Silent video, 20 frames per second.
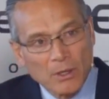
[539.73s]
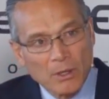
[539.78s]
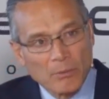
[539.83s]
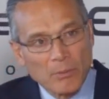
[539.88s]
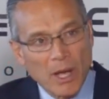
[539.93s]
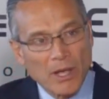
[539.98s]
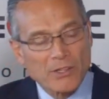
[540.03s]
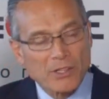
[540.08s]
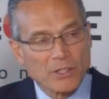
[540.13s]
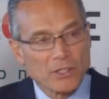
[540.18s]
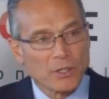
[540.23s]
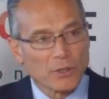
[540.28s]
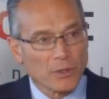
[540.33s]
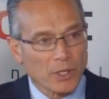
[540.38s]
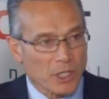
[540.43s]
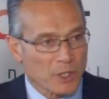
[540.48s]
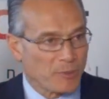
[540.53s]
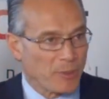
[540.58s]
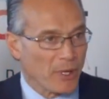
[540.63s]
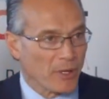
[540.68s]
Miles, in your
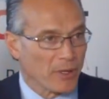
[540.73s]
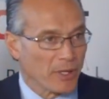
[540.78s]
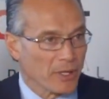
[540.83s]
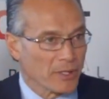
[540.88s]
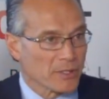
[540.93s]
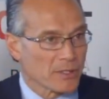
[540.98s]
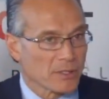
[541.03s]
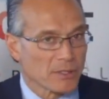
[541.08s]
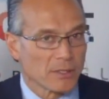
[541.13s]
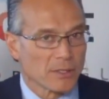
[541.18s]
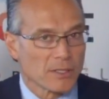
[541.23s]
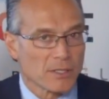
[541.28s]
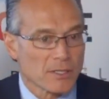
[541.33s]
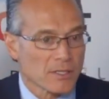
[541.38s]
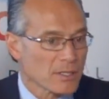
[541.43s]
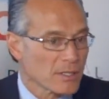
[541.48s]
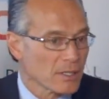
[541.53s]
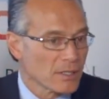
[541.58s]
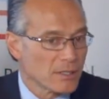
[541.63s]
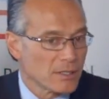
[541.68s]
experience, is
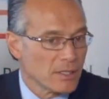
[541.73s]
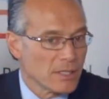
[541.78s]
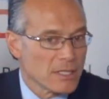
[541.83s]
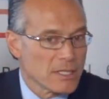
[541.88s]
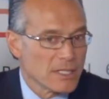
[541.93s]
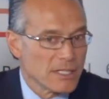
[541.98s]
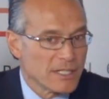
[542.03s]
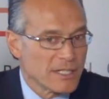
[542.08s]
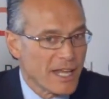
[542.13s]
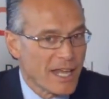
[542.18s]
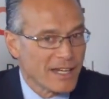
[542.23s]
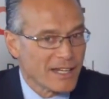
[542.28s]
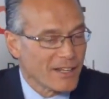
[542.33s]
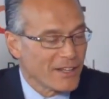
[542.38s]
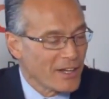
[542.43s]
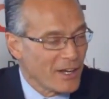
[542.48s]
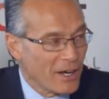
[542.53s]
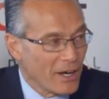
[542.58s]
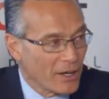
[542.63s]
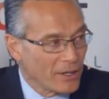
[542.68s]
the data
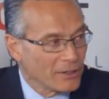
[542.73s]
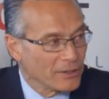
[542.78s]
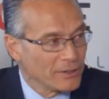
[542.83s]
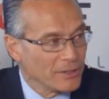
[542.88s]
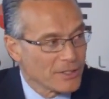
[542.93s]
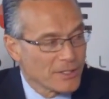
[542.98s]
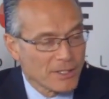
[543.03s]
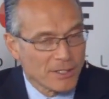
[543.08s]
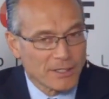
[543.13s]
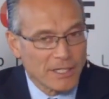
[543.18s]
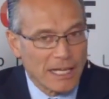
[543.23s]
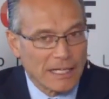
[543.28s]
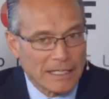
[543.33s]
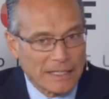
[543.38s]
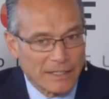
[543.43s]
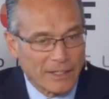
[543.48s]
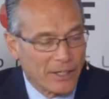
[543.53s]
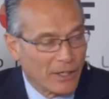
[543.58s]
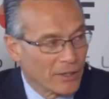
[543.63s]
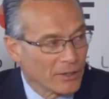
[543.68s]
there? Is it getting
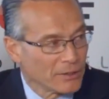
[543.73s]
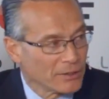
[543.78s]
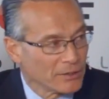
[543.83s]
there?